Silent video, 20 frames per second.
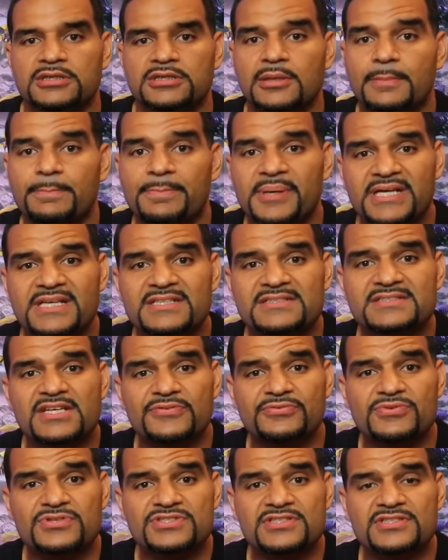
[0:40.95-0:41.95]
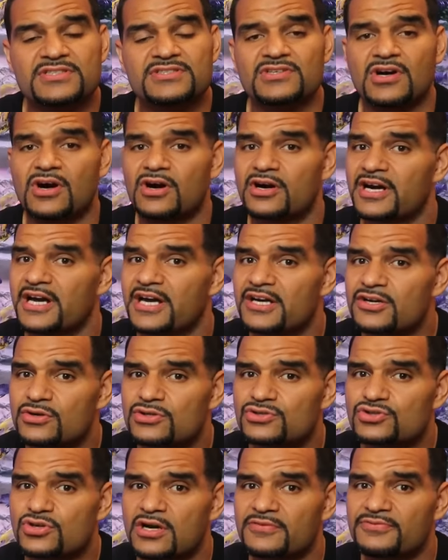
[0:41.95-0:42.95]
The biggest differences are
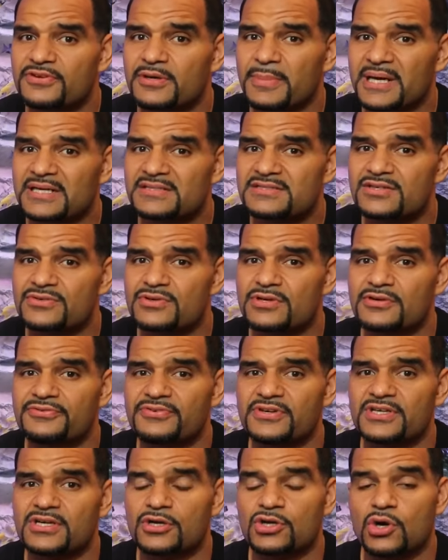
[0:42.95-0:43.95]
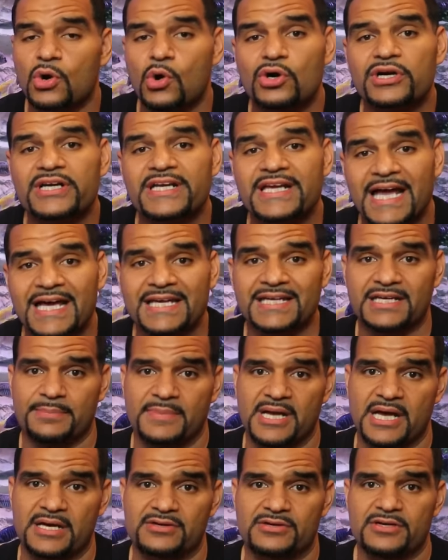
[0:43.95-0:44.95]
heterotrophic bacteria feed on organic
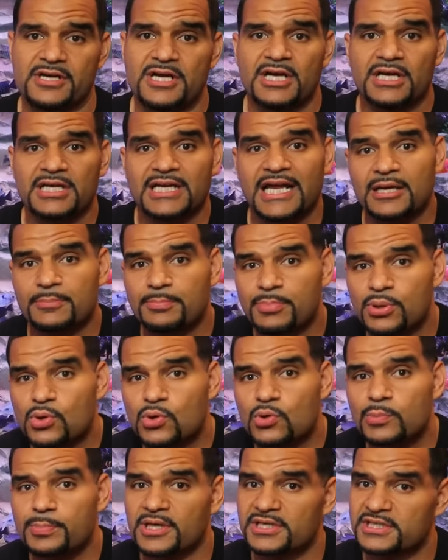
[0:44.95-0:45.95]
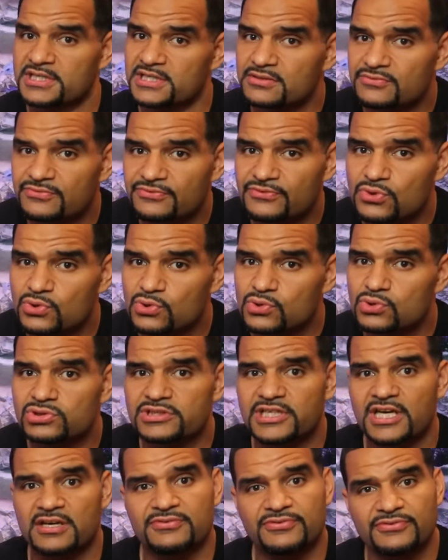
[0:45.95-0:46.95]
matter, like poop, uneaten
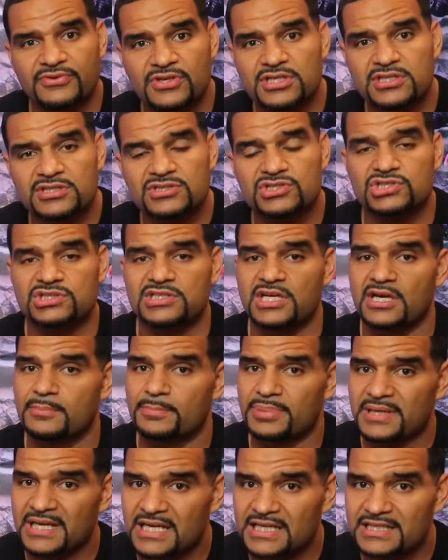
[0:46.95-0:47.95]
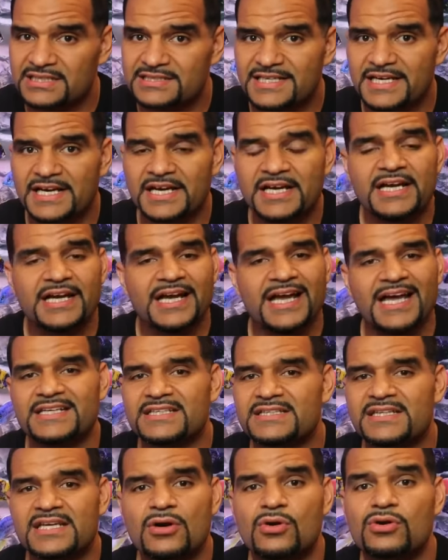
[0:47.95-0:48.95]
food, dead fish, dead plants,
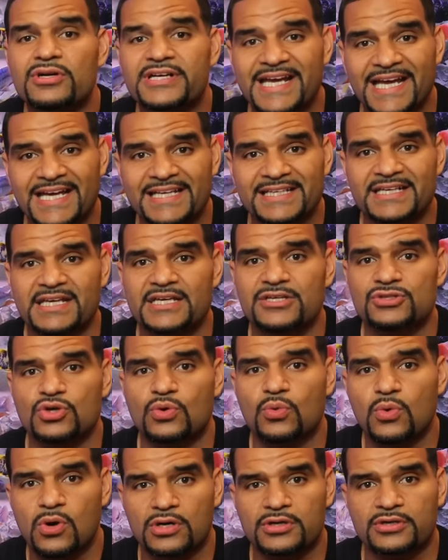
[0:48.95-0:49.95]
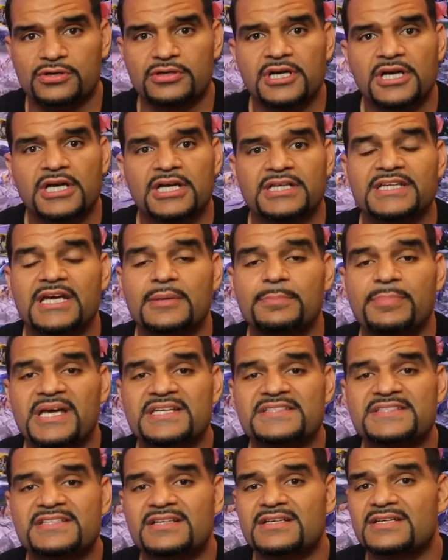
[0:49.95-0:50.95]
anything organic in your water. They
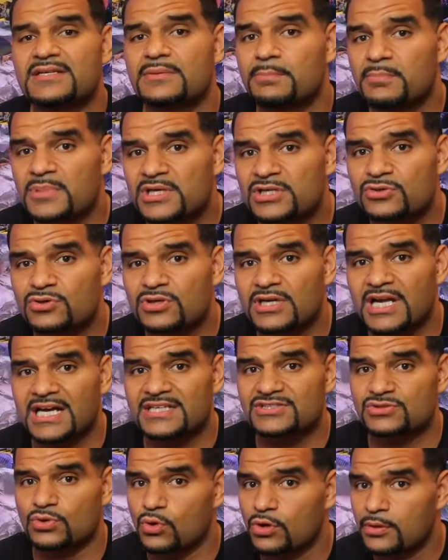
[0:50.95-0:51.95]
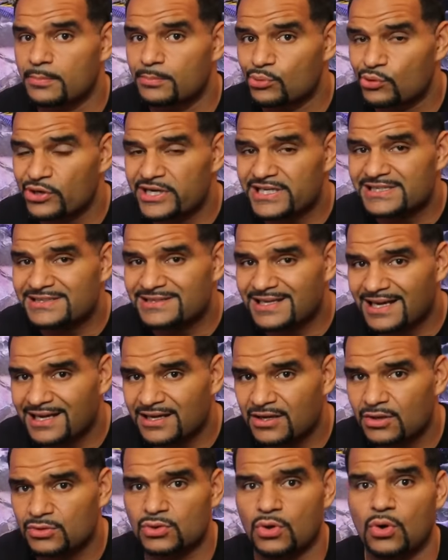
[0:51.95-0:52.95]
basically mineralize or break
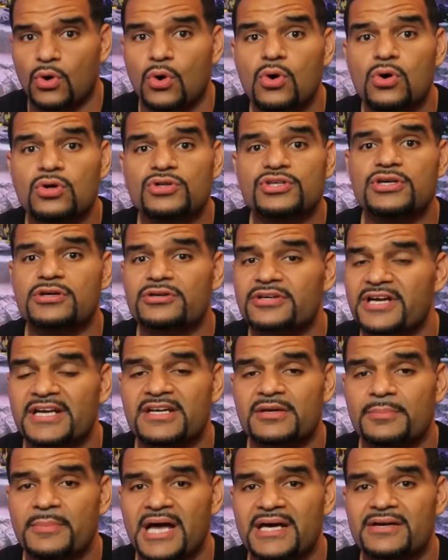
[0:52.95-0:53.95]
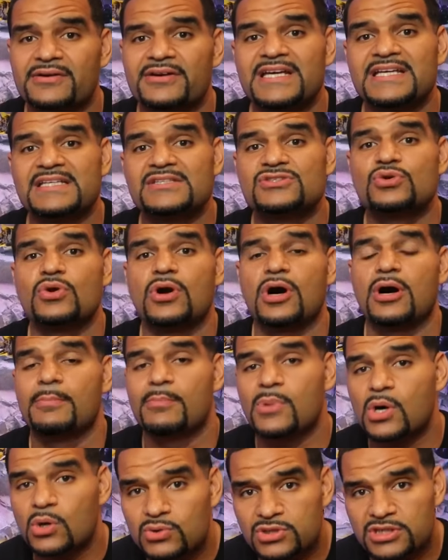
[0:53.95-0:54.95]
down all the organic matter into
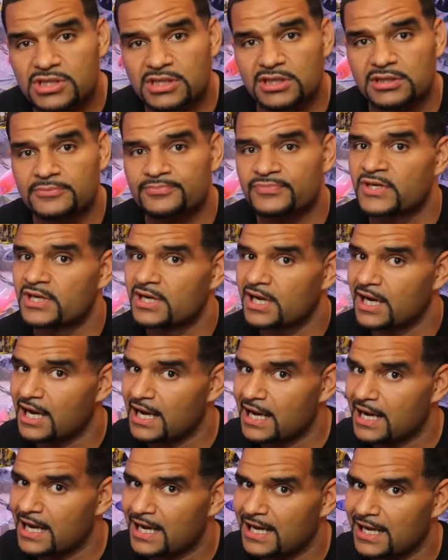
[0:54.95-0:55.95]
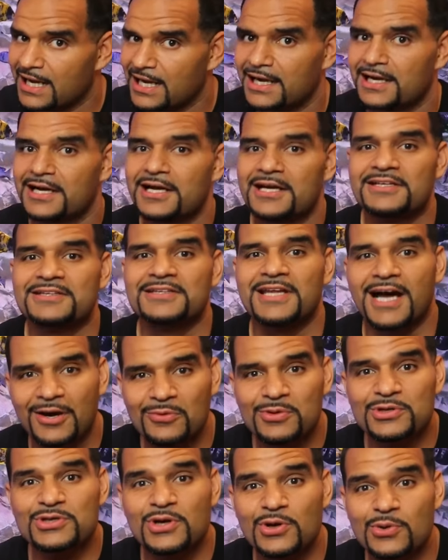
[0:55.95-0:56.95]
ammonia. Aha!
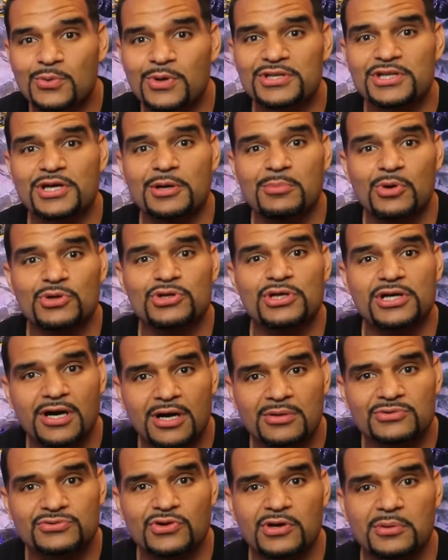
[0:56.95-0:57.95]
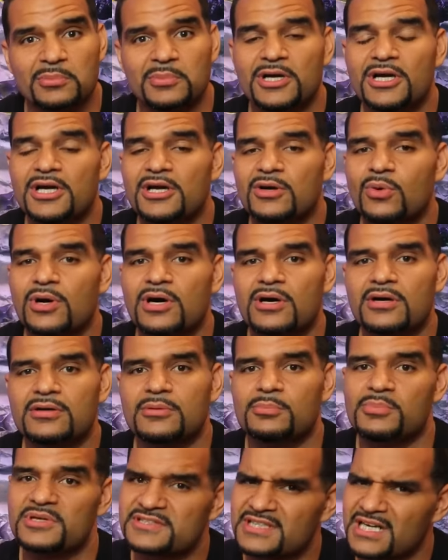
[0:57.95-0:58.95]
Now we know where the ammonia comes from.
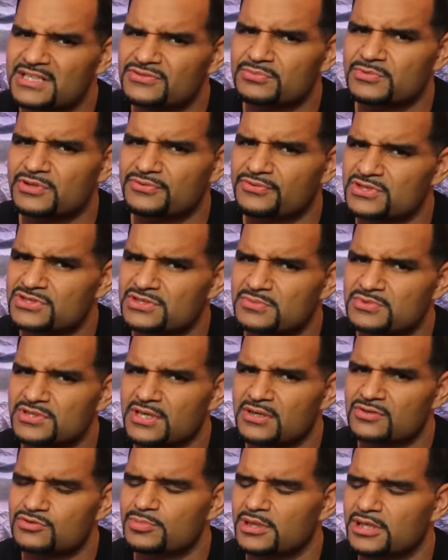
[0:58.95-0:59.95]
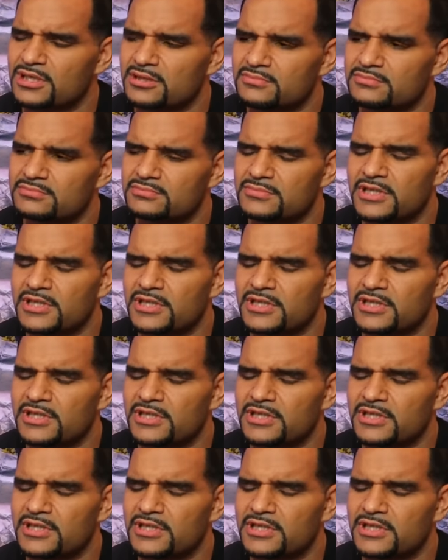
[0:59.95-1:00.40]
Well, besides from the fish themselves, but